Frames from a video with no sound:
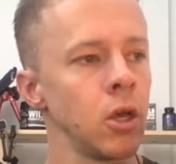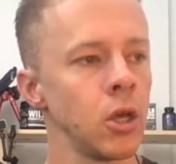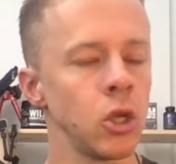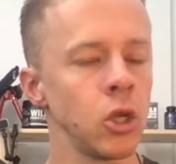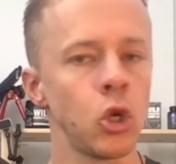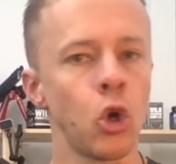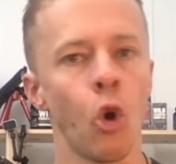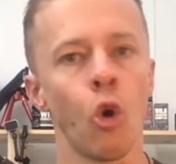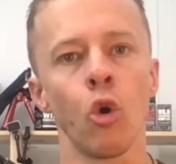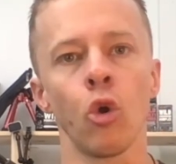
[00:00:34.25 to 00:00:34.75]

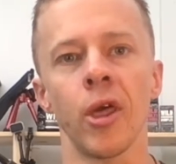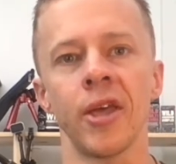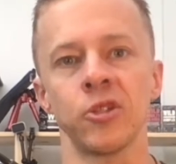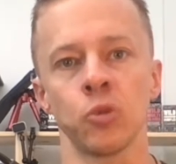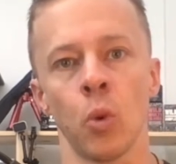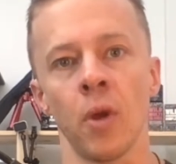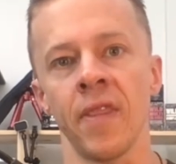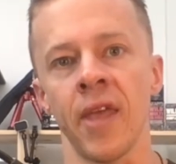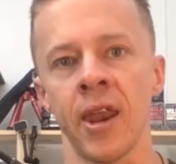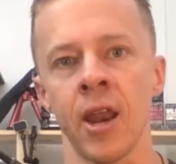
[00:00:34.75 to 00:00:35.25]
Gold has
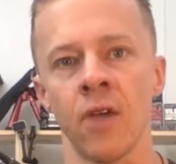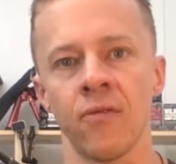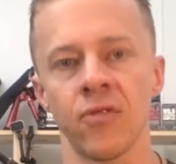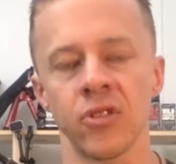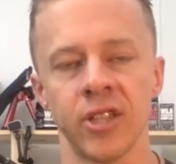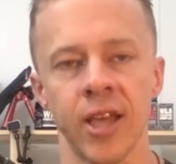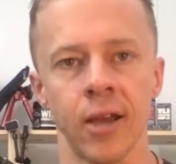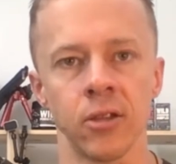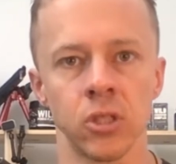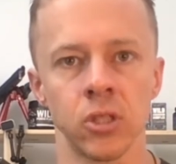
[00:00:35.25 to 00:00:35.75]
won that out for
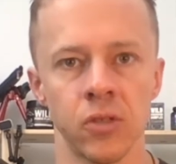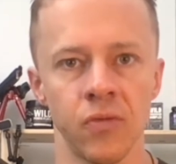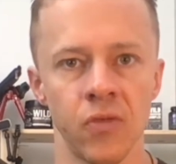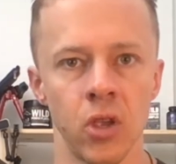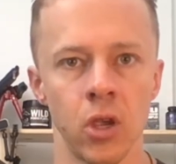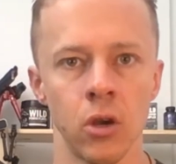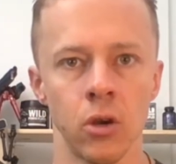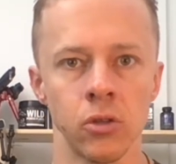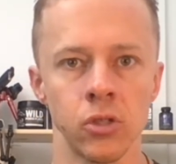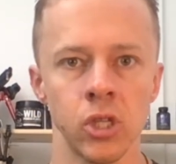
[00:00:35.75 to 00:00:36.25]
thousands of
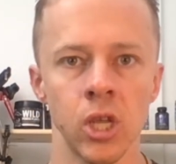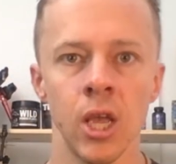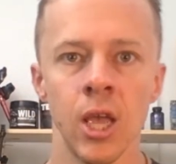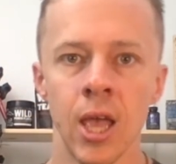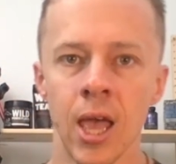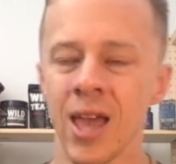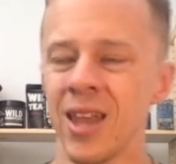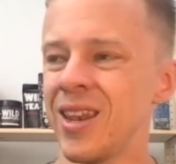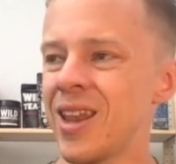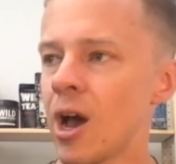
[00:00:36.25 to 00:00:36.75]
years.
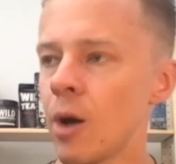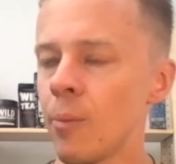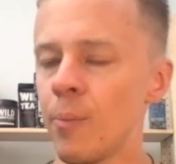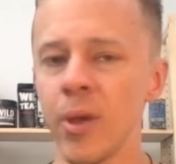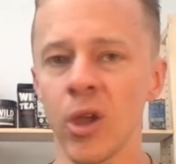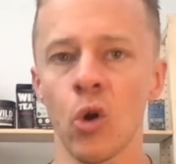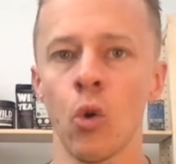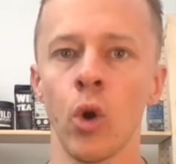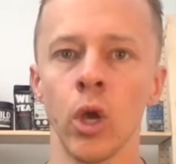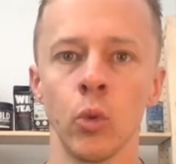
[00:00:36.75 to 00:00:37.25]
And now
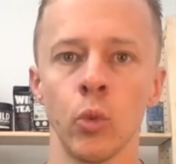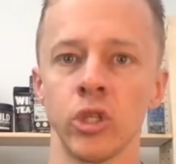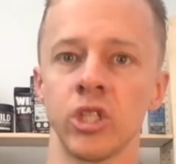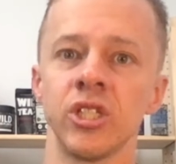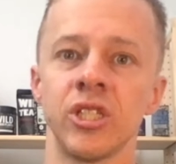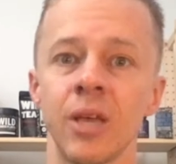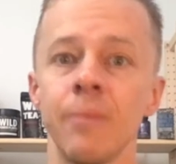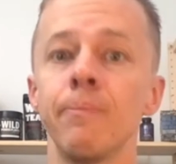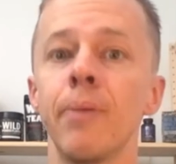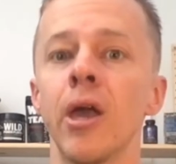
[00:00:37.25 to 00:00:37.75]
Bitcoin, which is
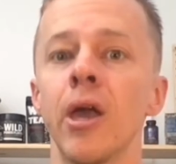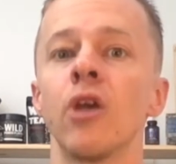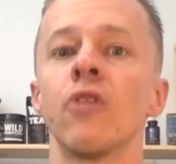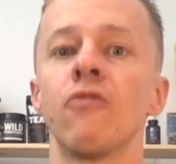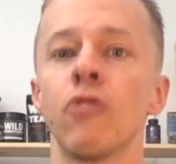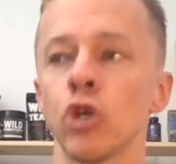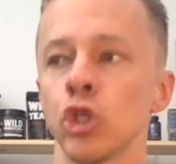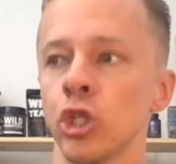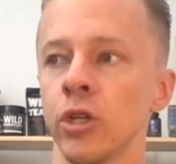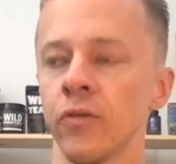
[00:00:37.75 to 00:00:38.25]
a better
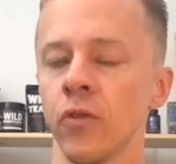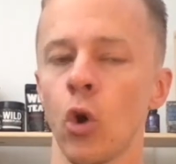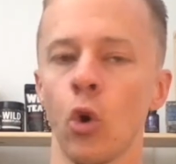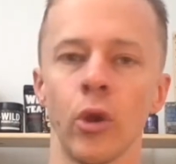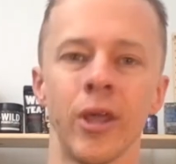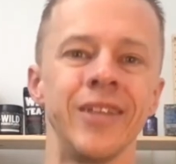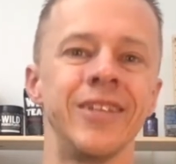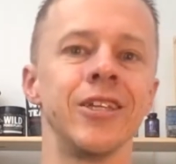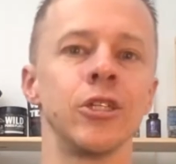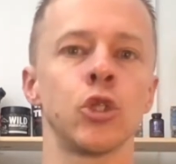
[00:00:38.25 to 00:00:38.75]
version of gold,
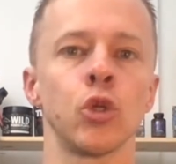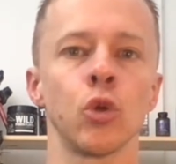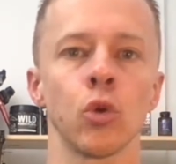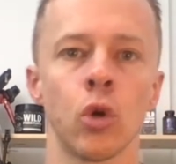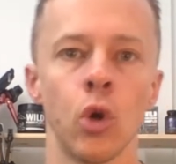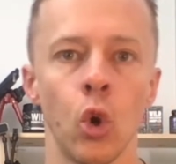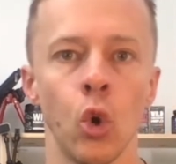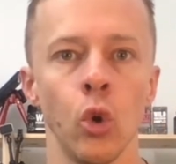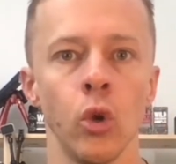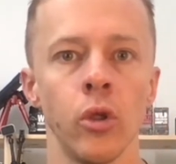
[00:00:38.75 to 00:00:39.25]
a digital
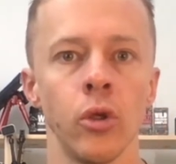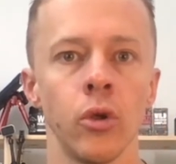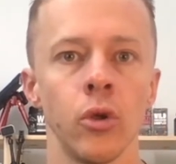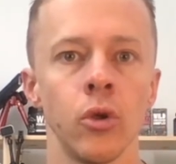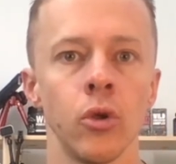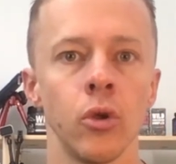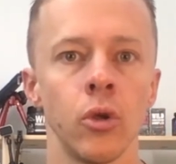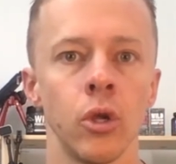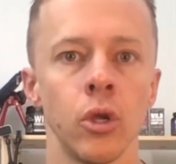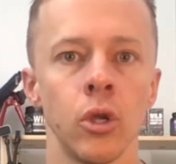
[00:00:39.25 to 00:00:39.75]
gold,
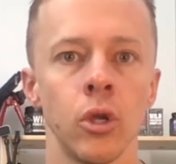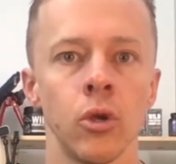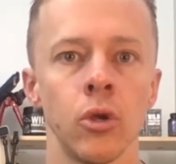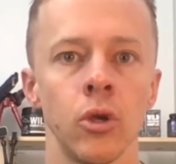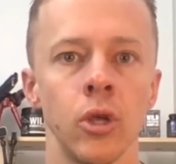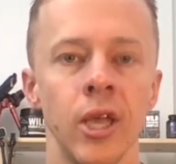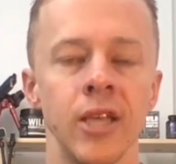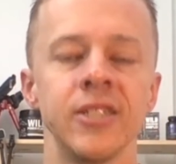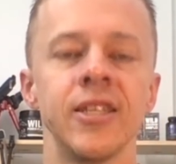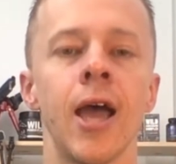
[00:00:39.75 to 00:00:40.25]

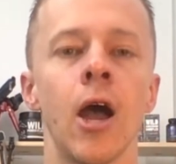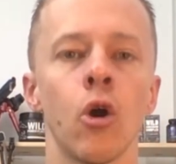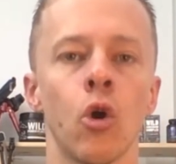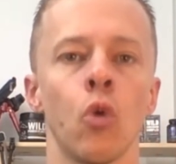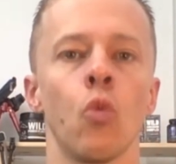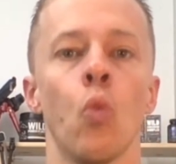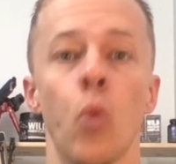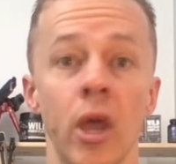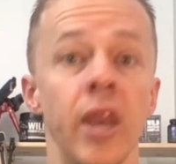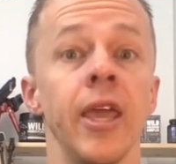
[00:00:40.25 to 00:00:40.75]
is now
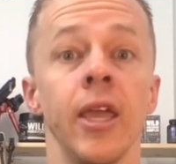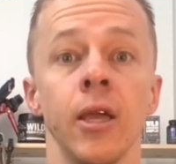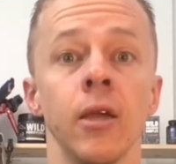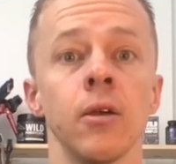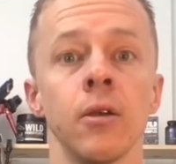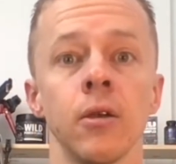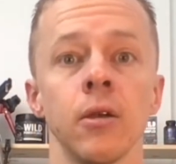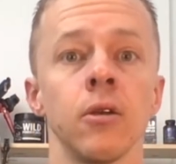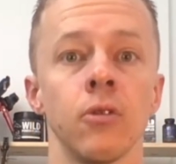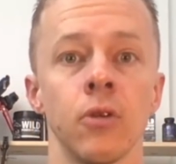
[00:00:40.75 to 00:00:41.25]
winning
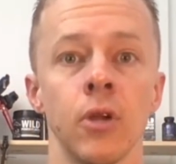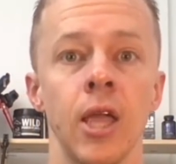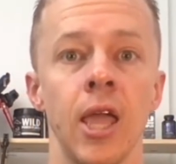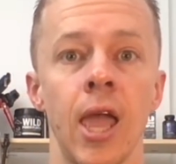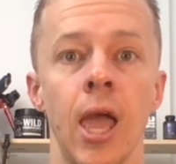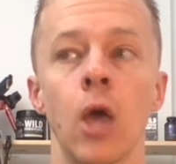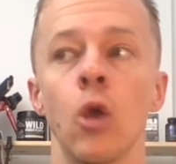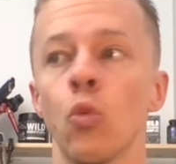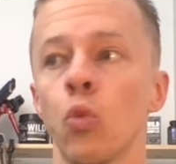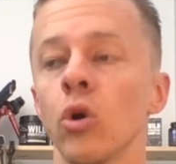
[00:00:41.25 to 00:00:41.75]

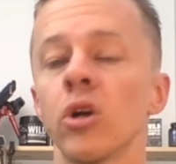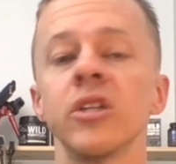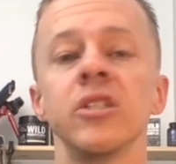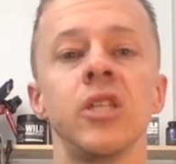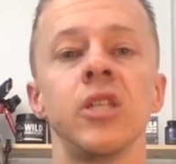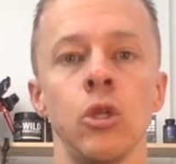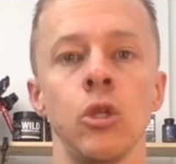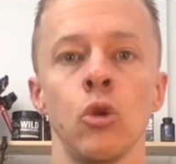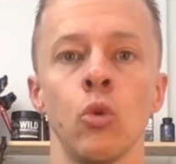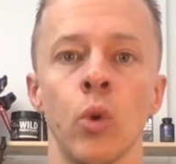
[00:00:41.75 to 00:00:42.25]
and will
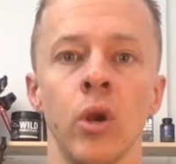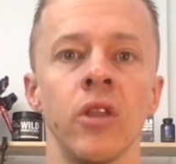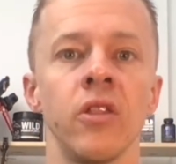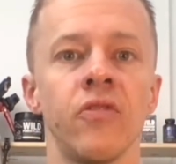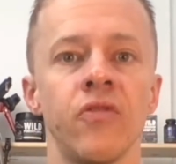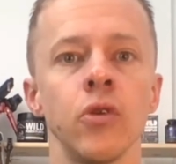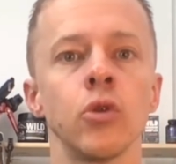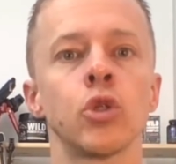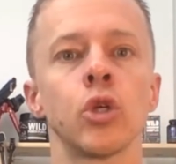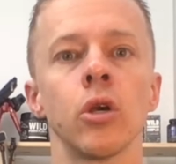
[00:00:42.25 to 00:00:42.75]
continue to win in the
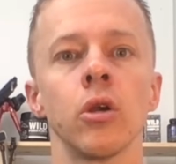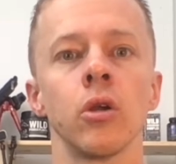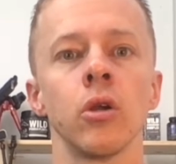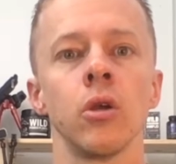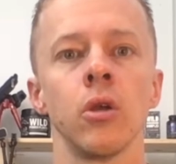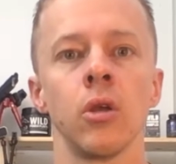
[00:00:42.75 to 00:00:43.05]
future.